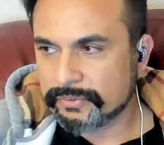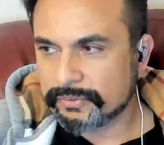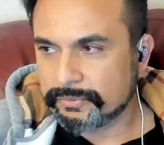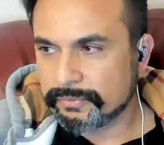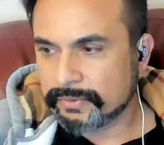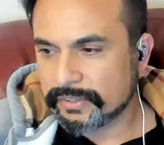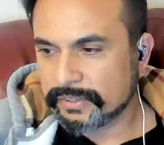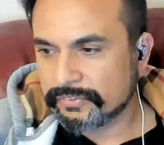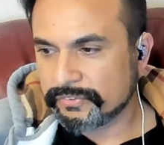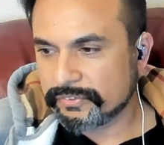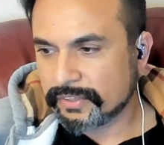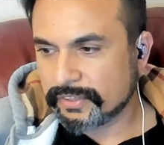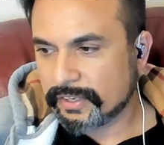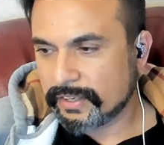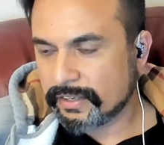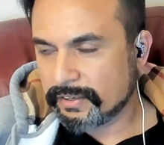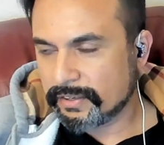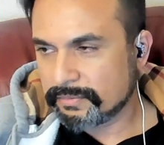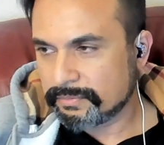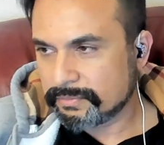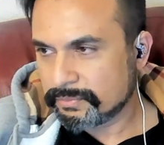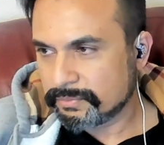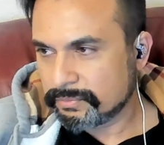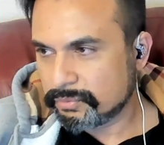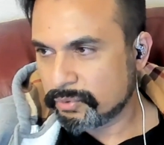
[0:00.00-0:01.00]
It was
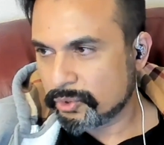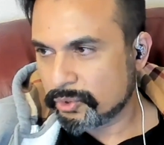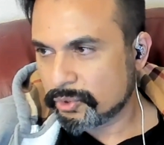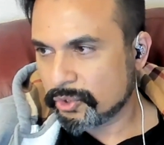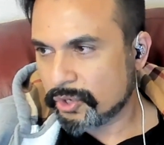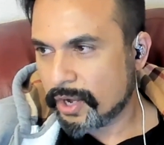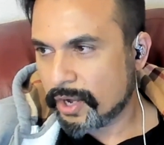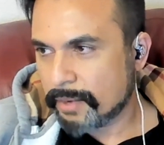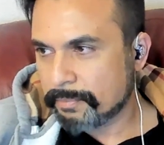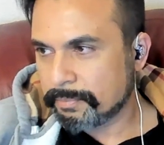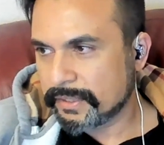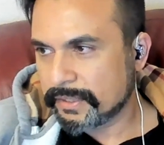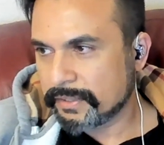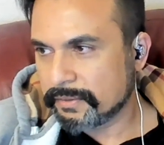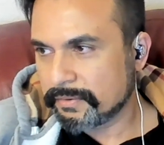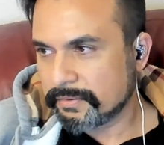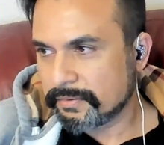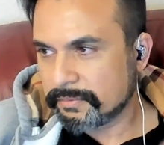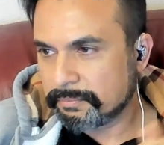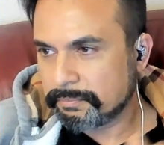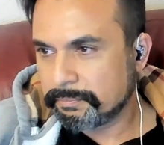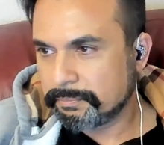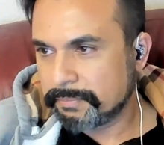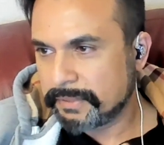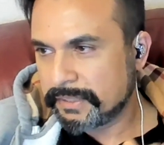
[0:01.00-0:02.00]
a photocopying
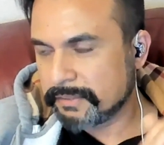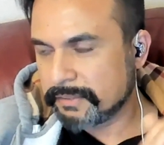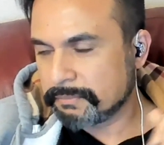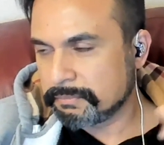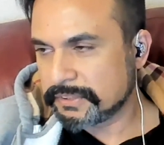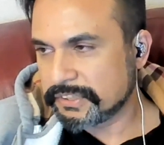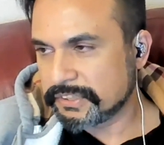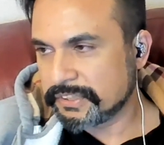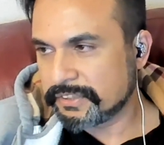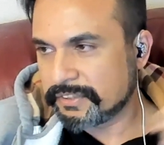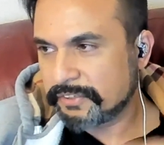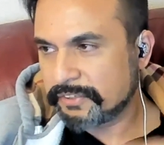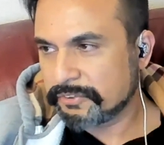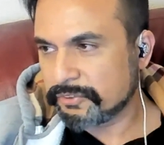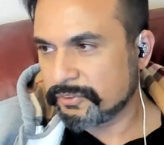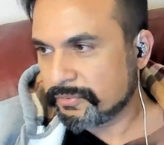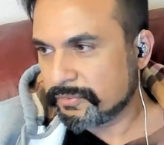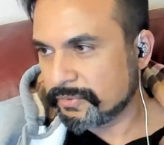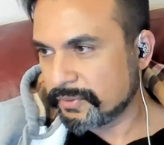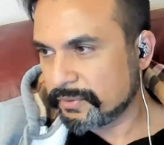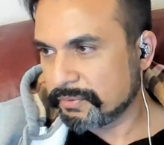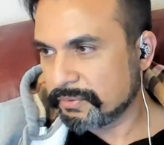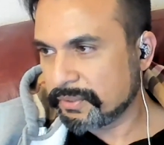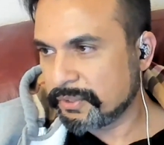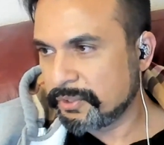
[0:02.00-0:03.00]
building machine, right? So
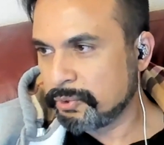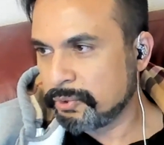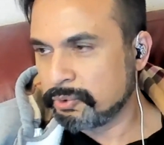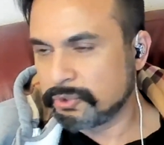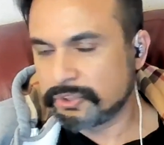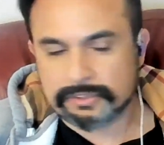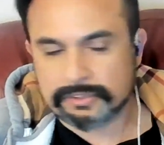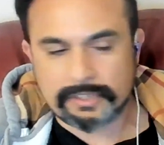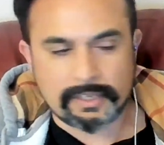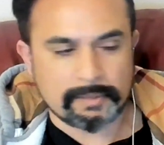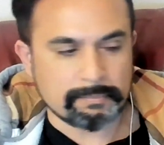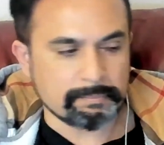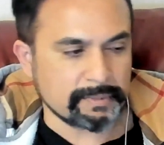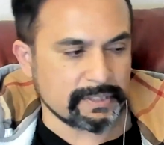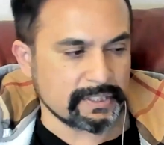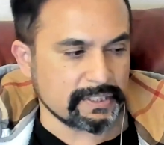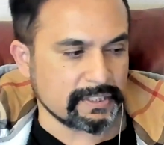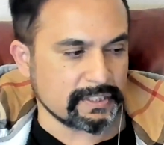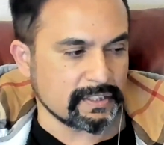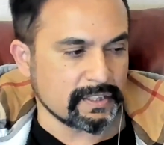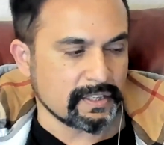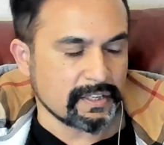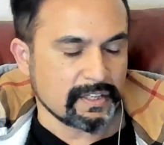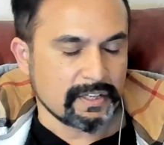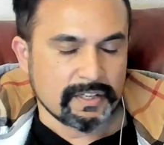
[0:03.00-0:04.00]
it's a huge
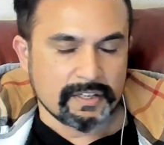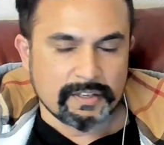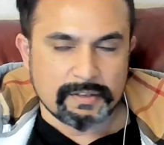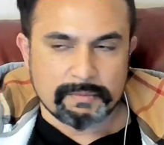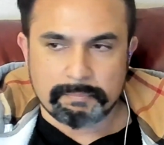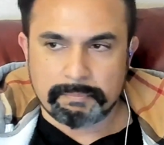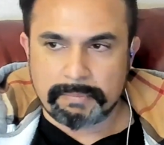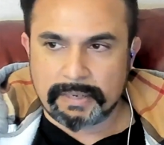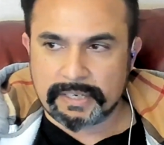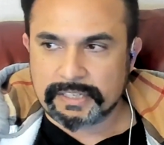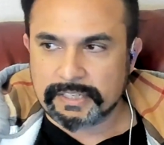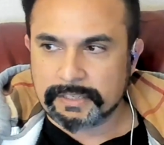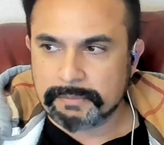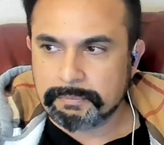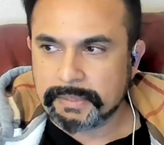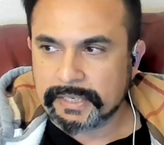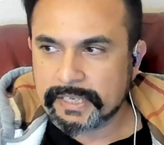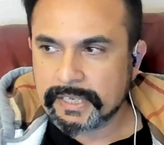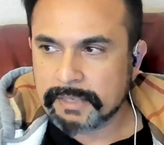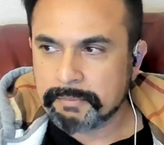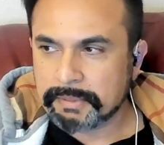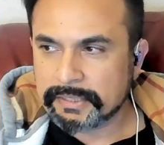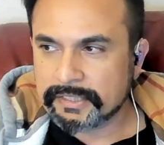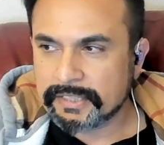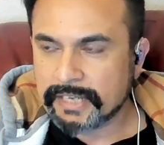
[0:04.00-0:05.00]
company, but it
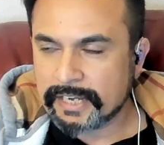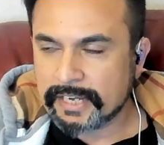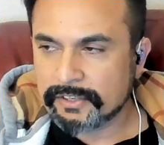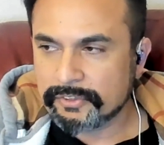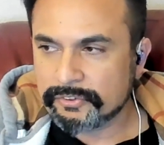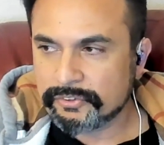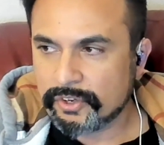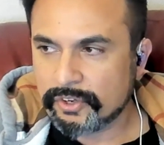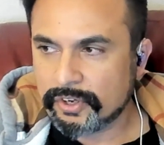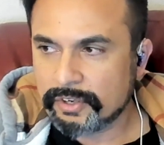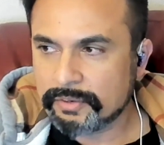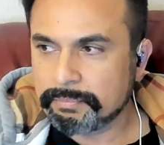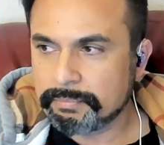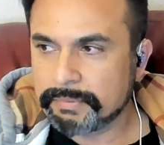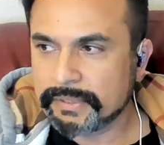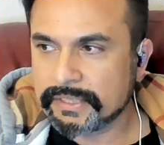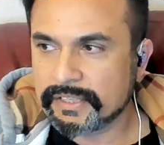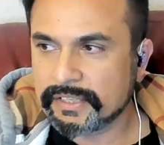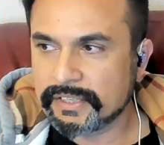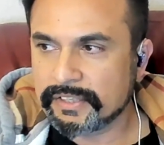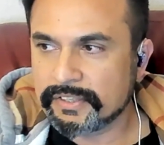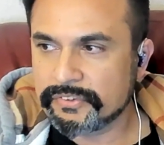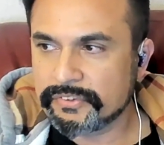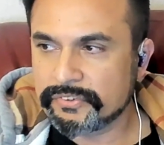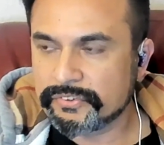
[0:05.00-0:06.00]
became a dinosaur
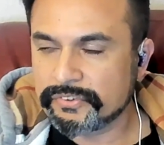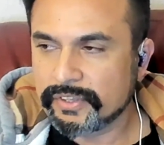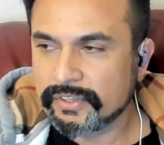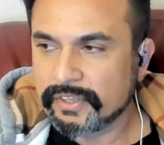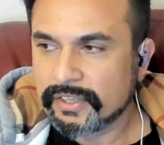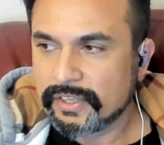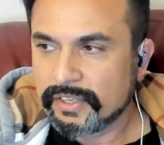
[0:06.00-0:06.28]
because